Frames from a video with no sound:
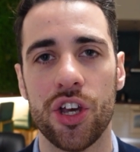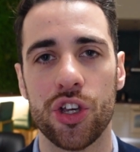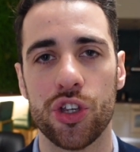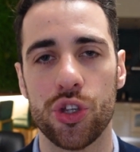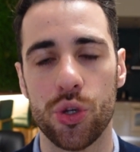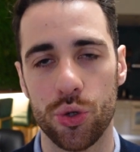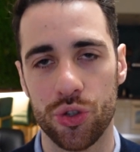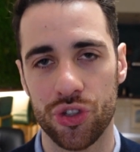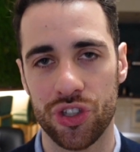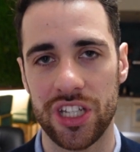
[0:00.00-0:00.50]

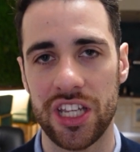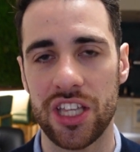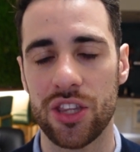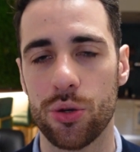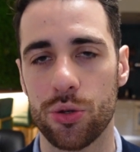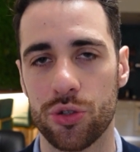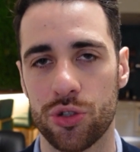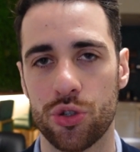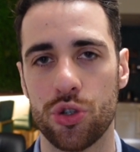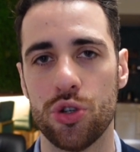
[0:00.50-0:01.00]
you'll see
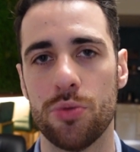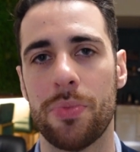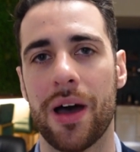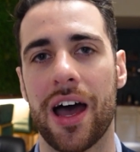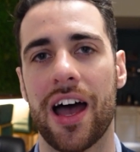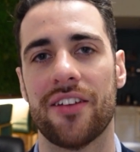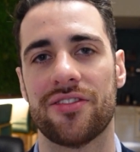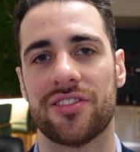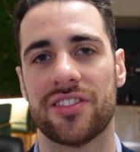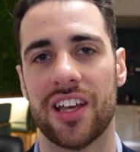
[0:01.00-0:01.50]
those two
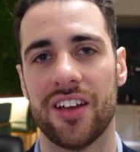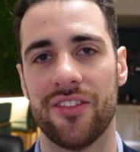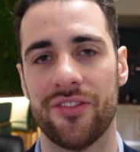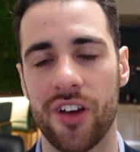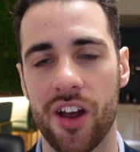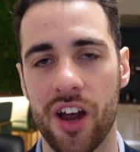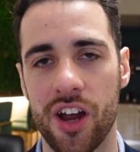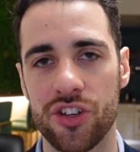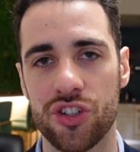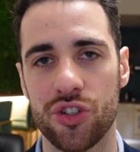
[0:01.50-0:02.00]
paths
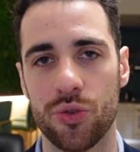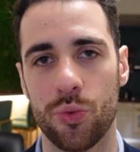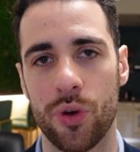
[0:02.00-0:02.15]
diverge,